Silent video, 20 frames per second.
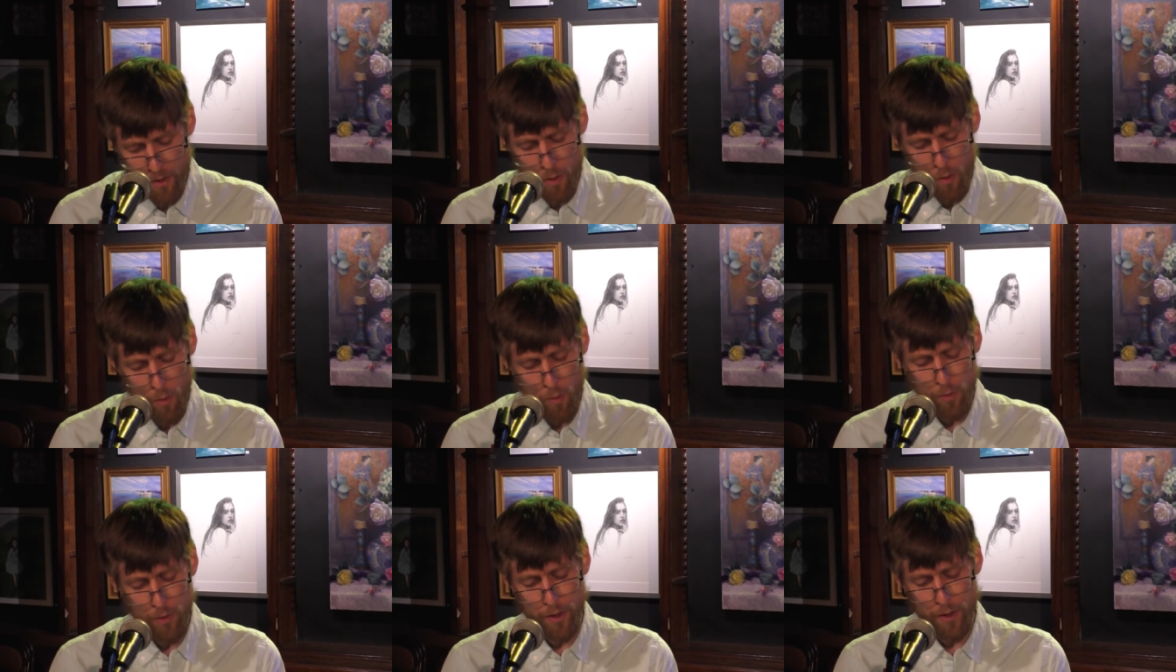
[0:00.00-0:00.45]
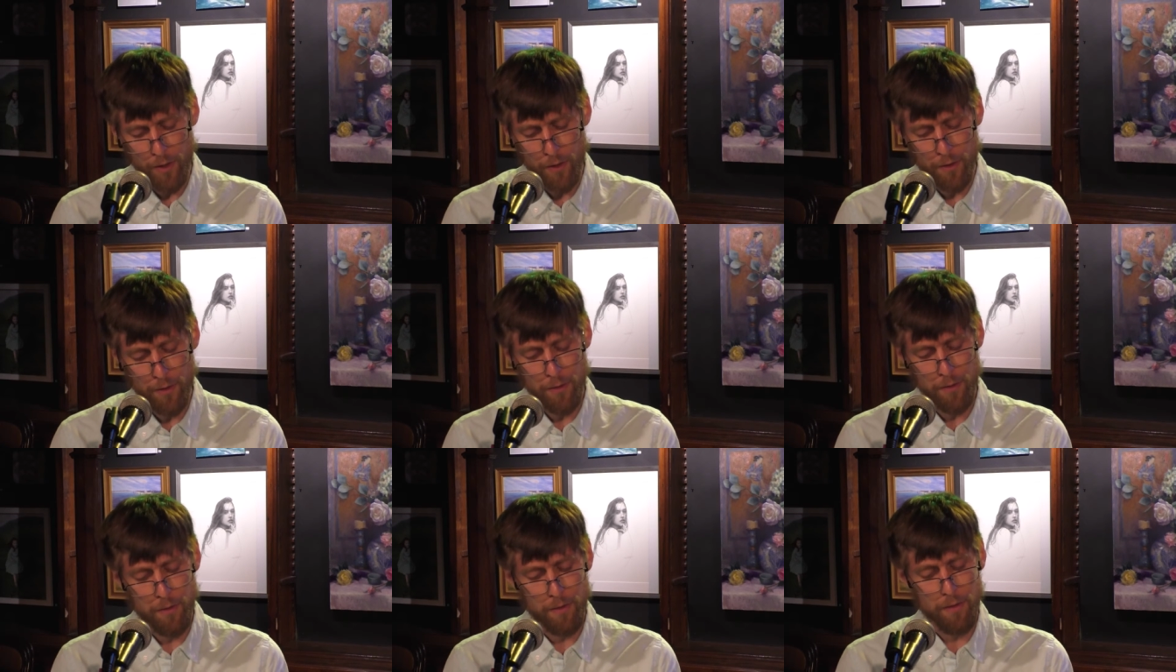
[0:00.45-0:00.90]
cold
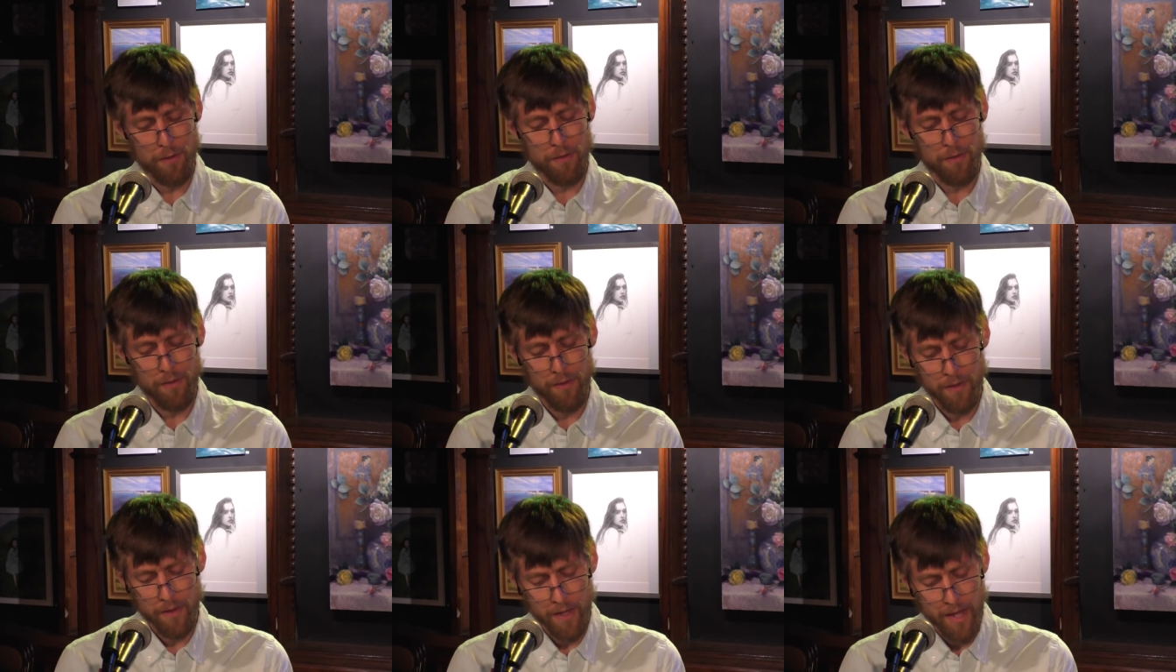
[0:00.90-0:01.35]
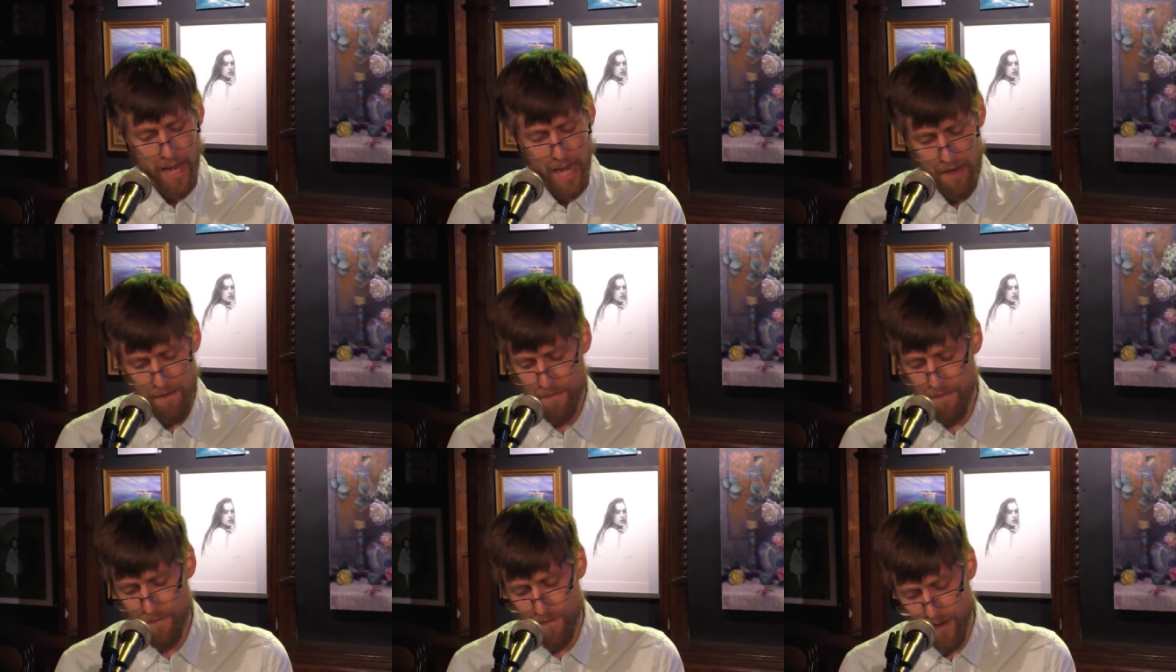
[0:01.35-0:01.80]
earth
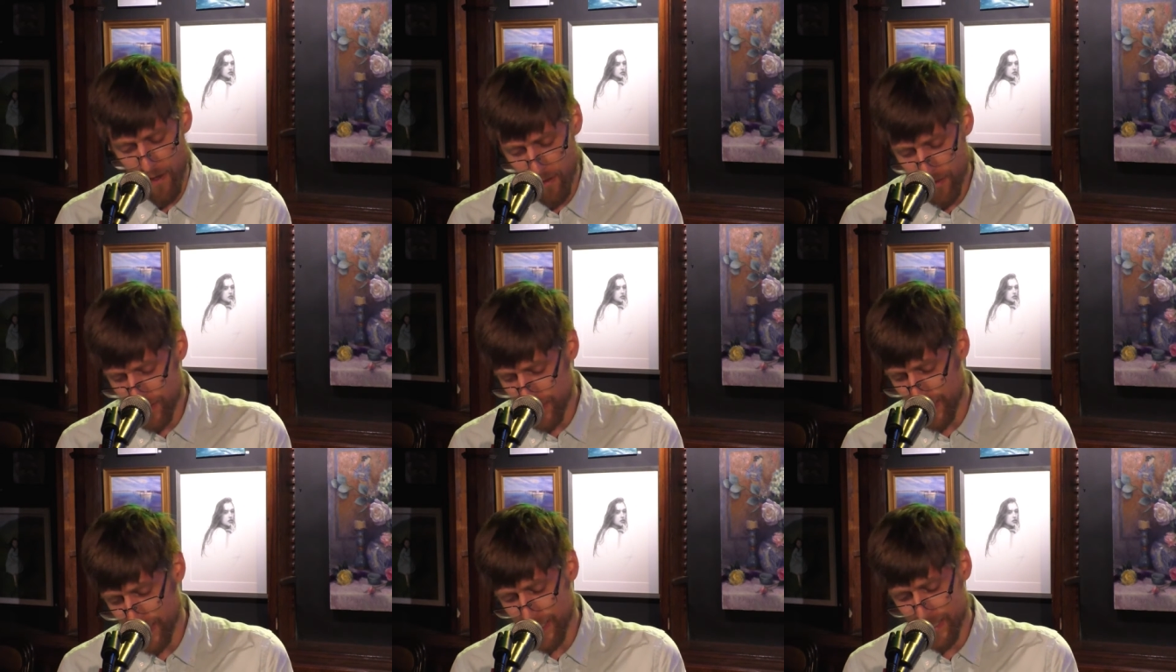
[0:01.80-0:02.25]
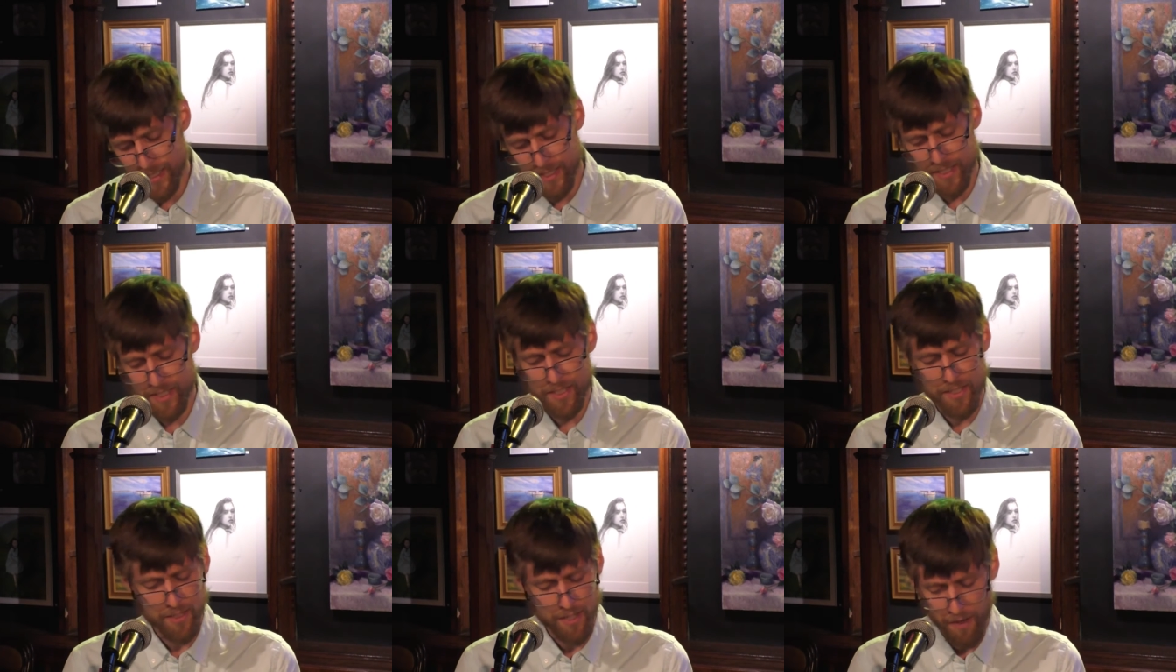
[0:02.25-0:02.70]
and felt its
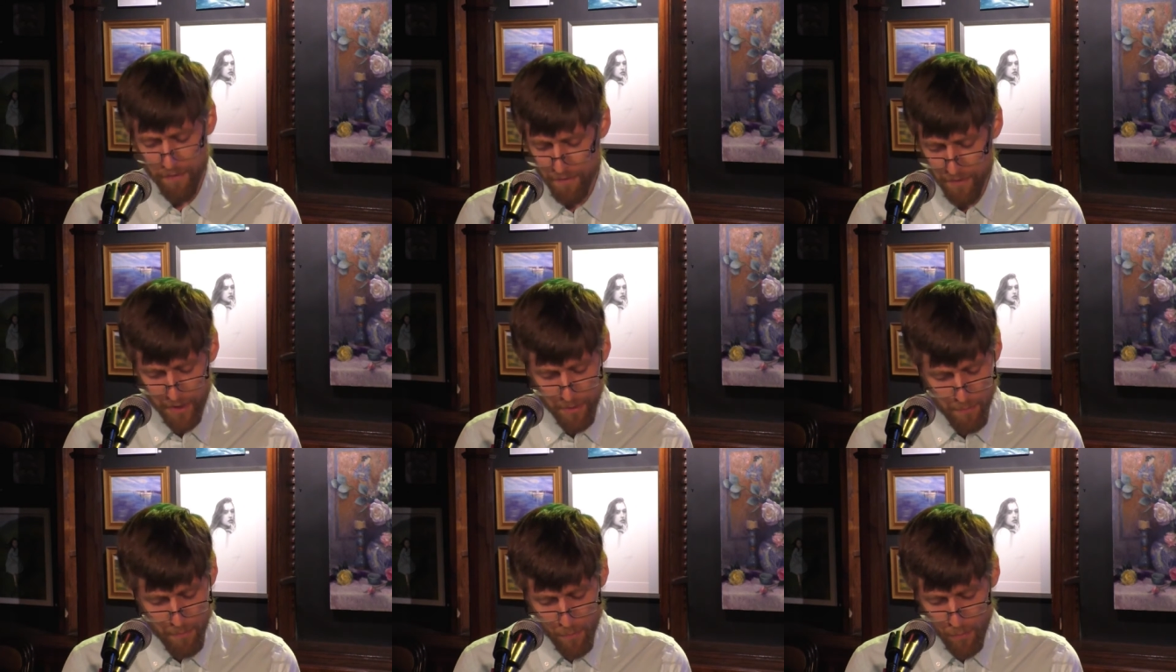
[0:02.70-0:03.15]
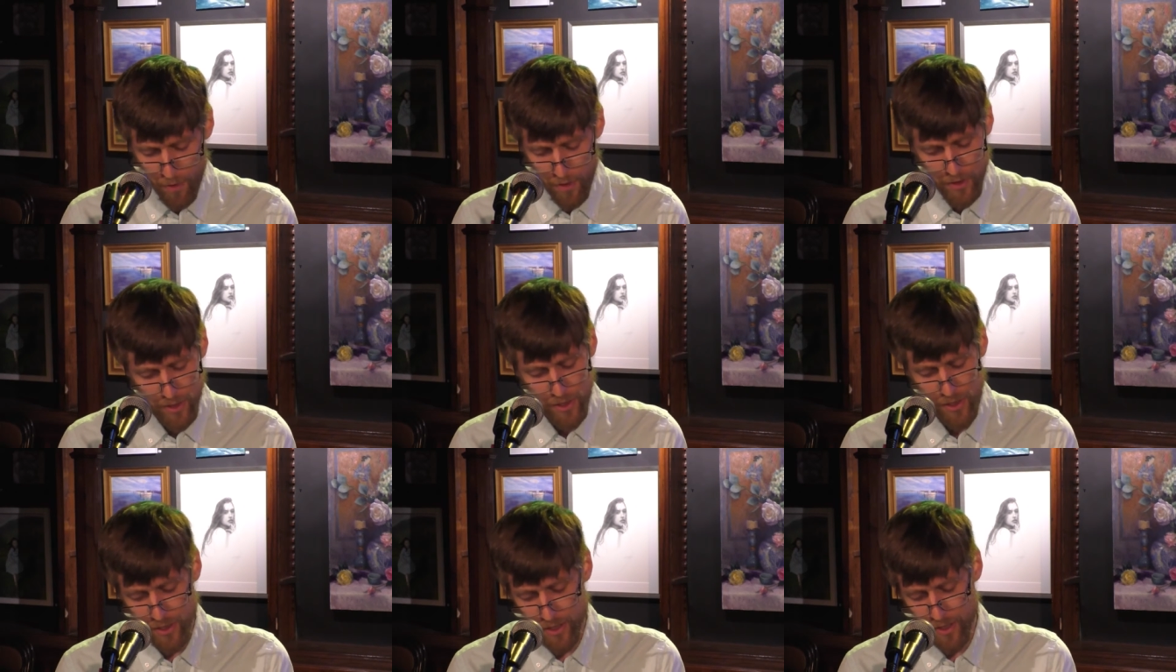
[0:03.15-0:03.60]
stuffy
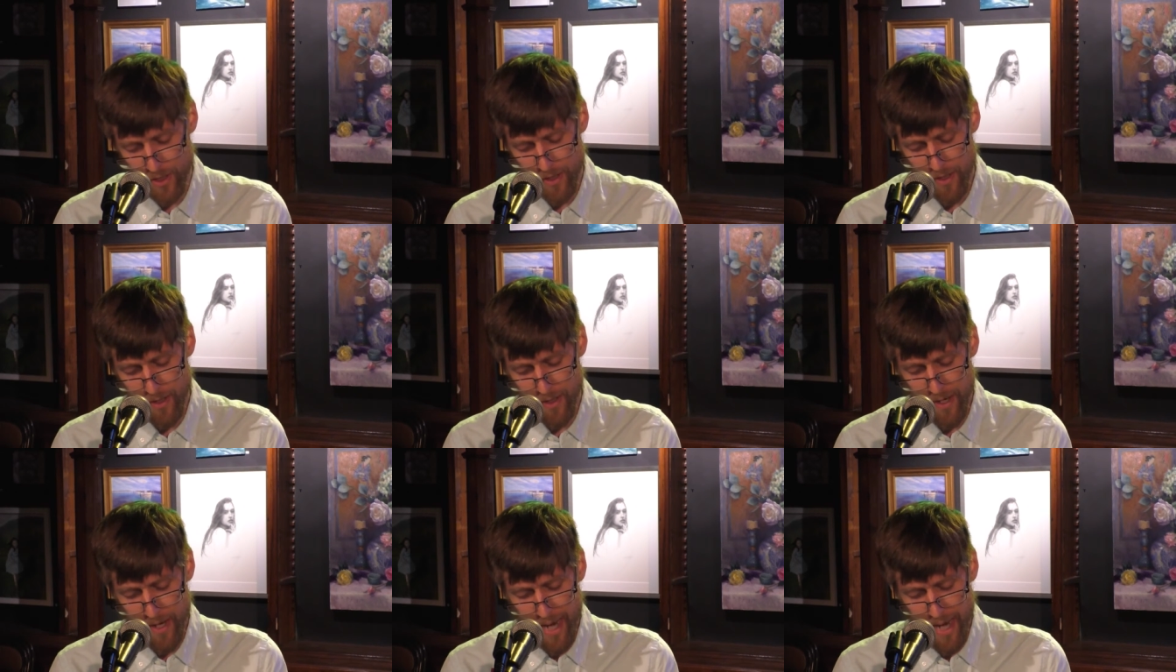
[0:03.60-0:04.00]
moisture